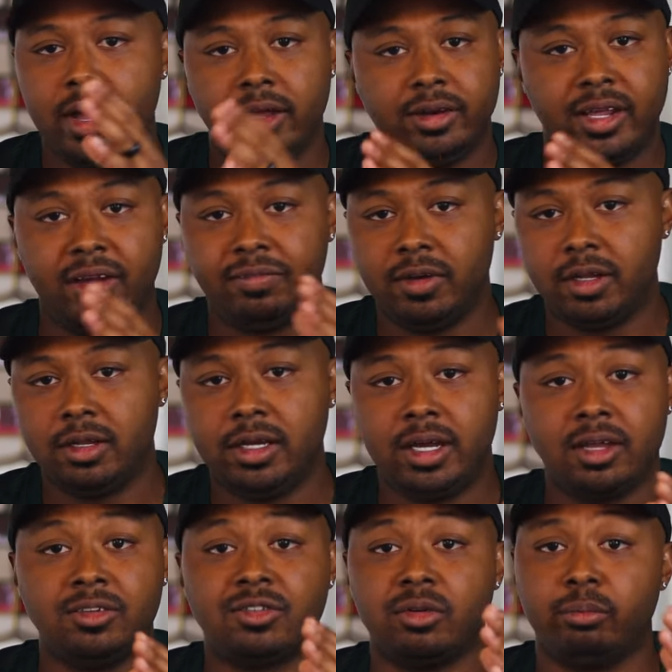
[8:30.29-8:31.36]
Definitely
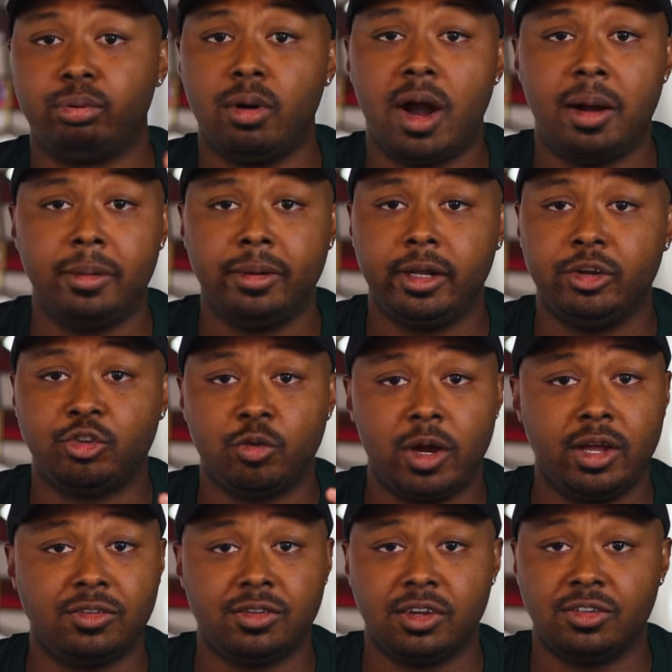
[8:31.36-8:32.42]
getting some prominent
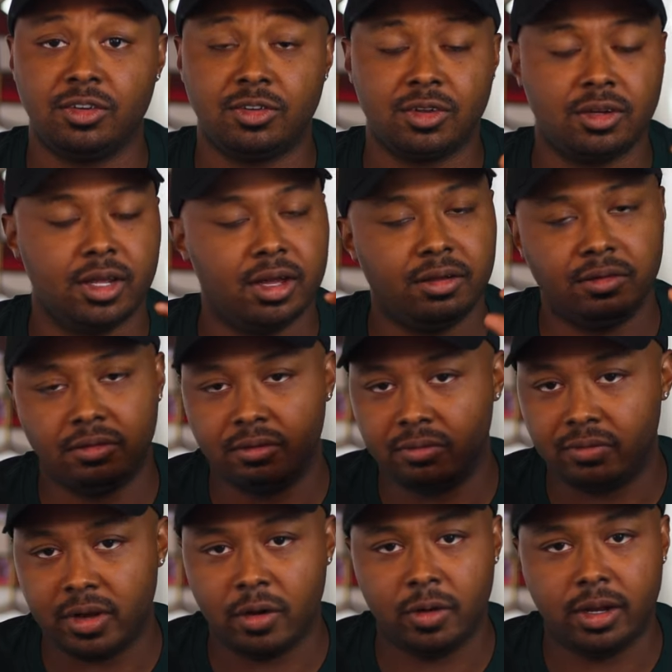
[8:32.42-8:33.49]
transitions in that.
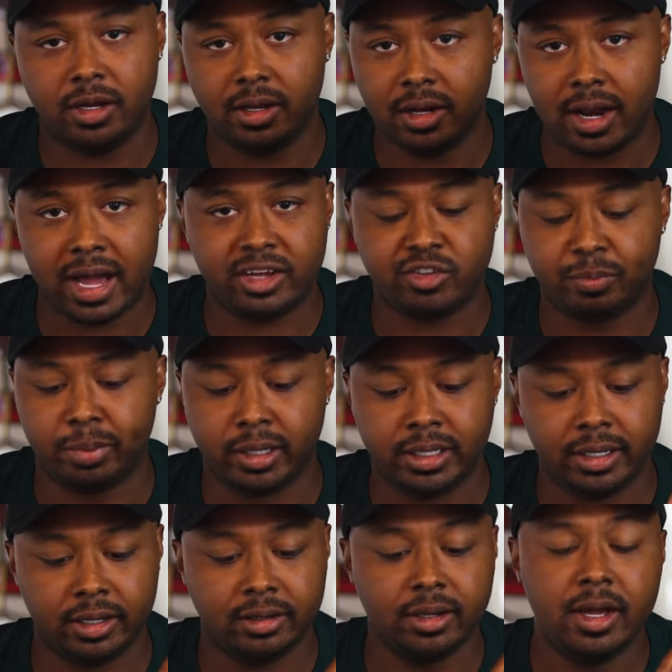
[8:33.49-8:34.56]
Very nice
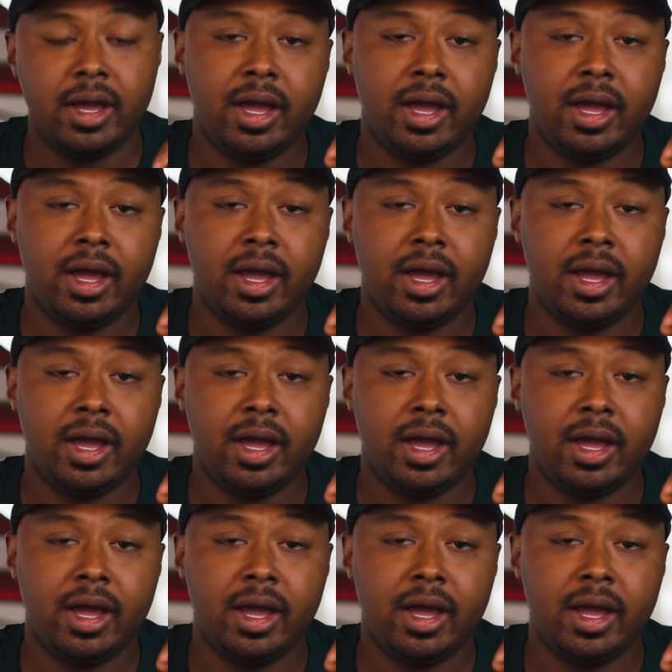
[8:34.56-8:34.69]
blend.